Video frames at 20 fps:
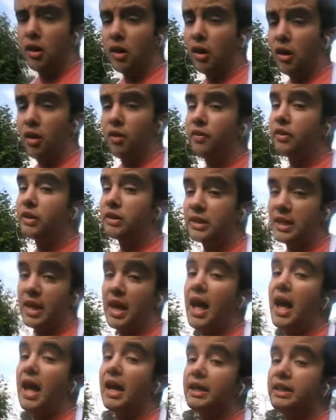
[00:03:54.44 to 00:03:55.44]
of the
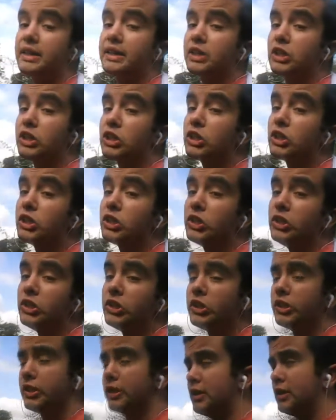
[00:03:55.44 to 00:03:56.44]

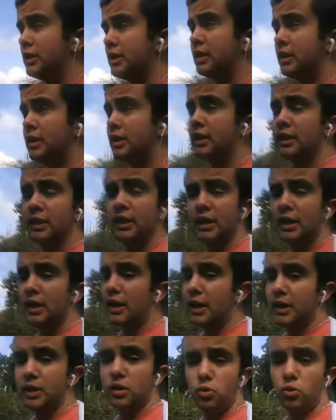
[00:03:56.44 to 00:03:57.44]
tiger.
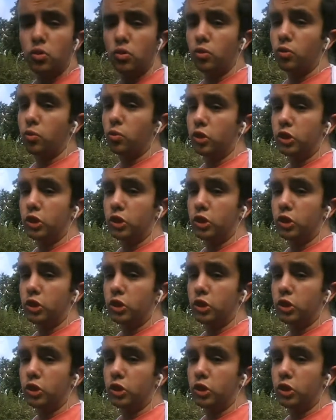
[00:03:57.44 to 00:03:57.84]
I don't know the